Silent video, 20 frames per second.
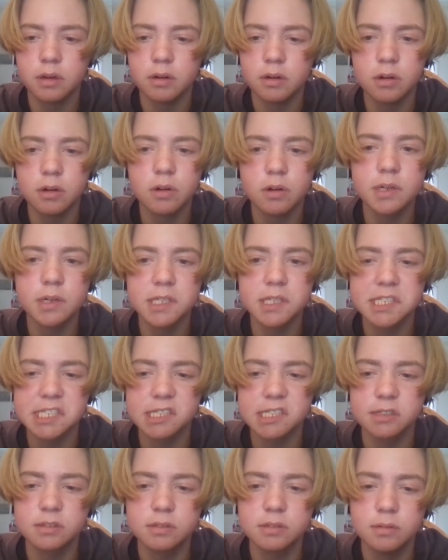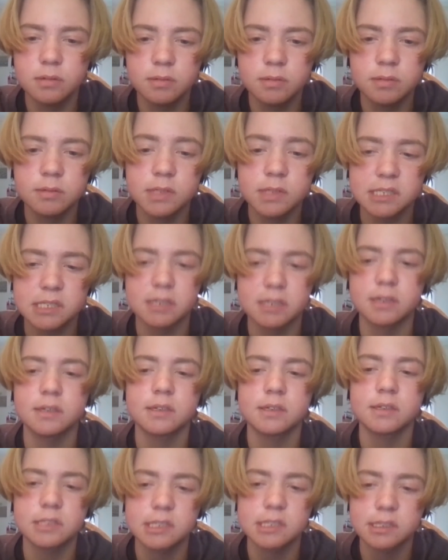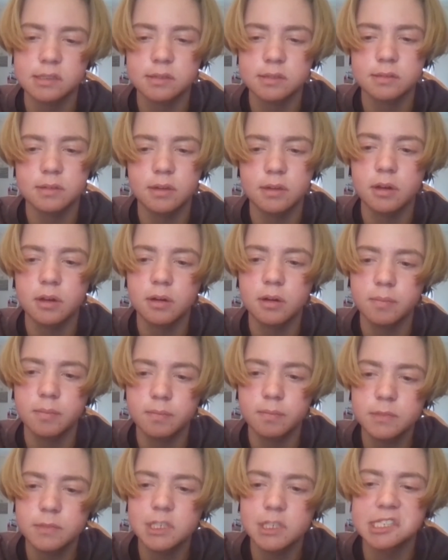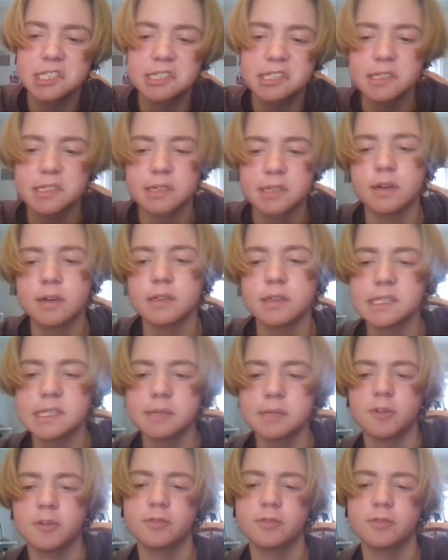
not going to school sucks. Just because I can't see my